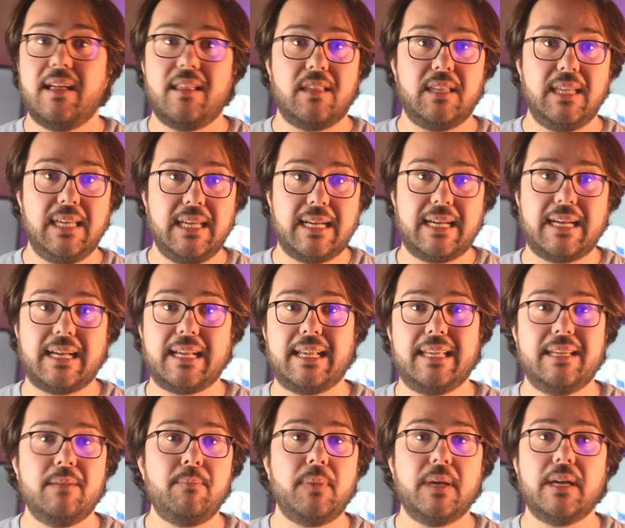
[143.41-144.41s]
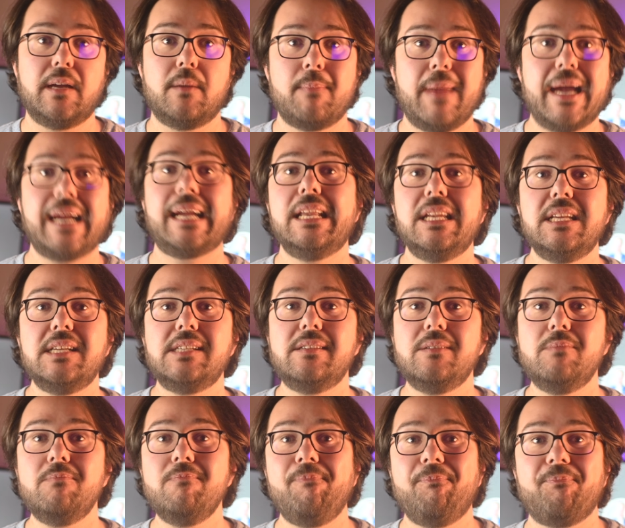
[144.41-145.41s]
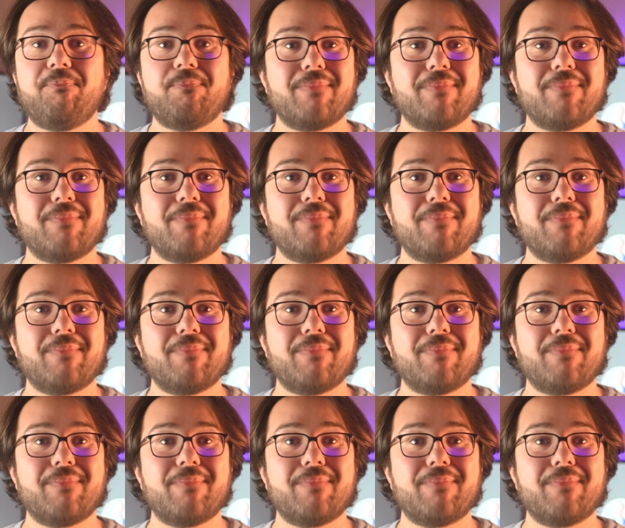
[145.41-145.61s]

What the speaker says: The clipping mechanism